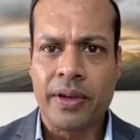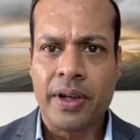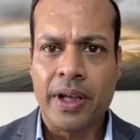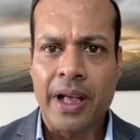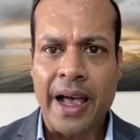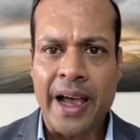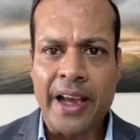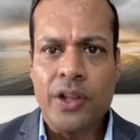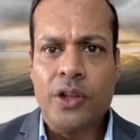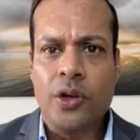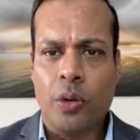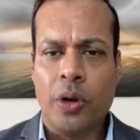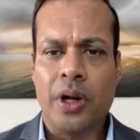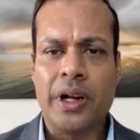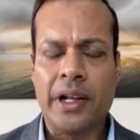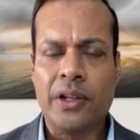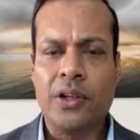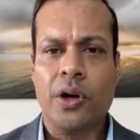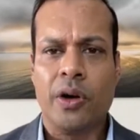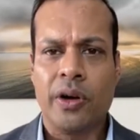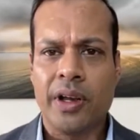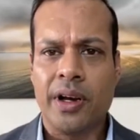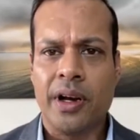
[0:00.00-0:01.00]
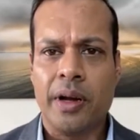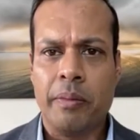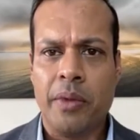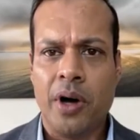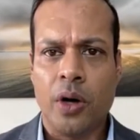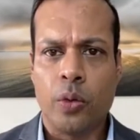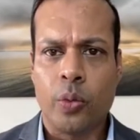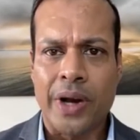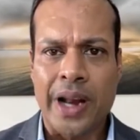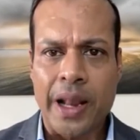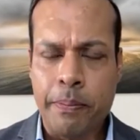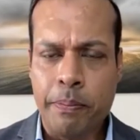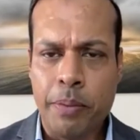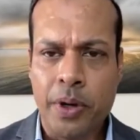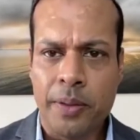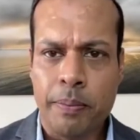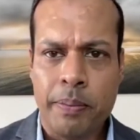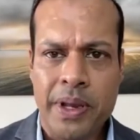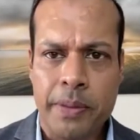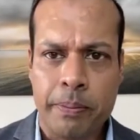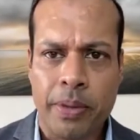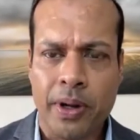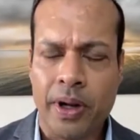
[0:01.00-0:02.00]
I know what I'm talking about.
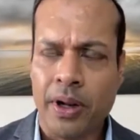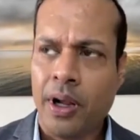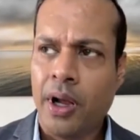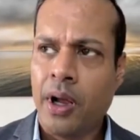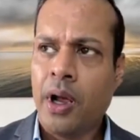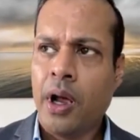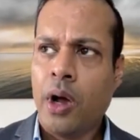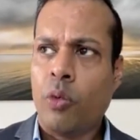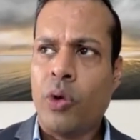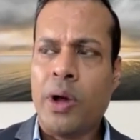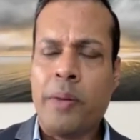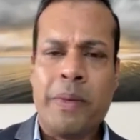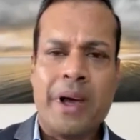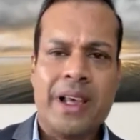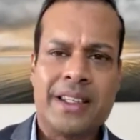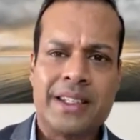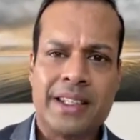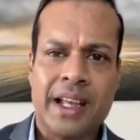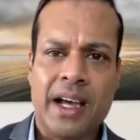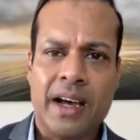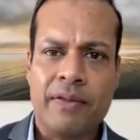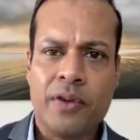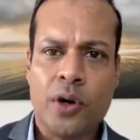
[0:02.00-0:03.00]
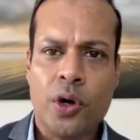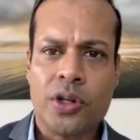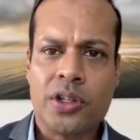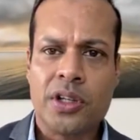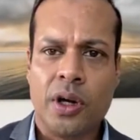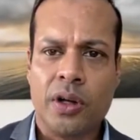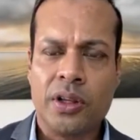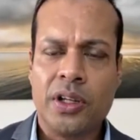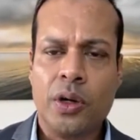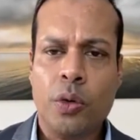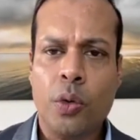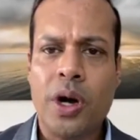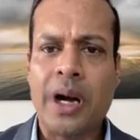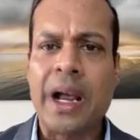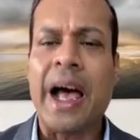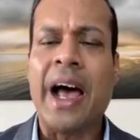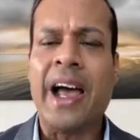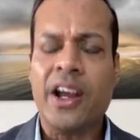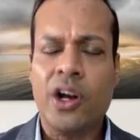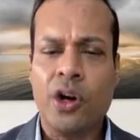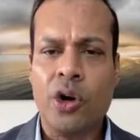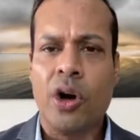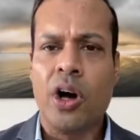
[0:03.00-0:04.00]
When my staff goes out to work,
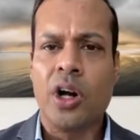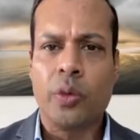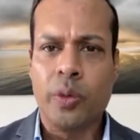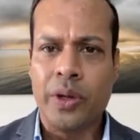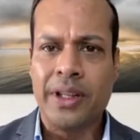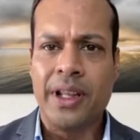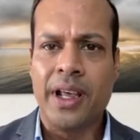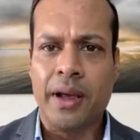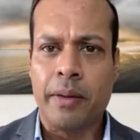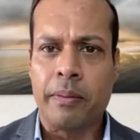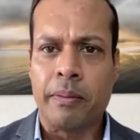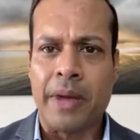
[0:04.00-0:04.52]
I go out with them.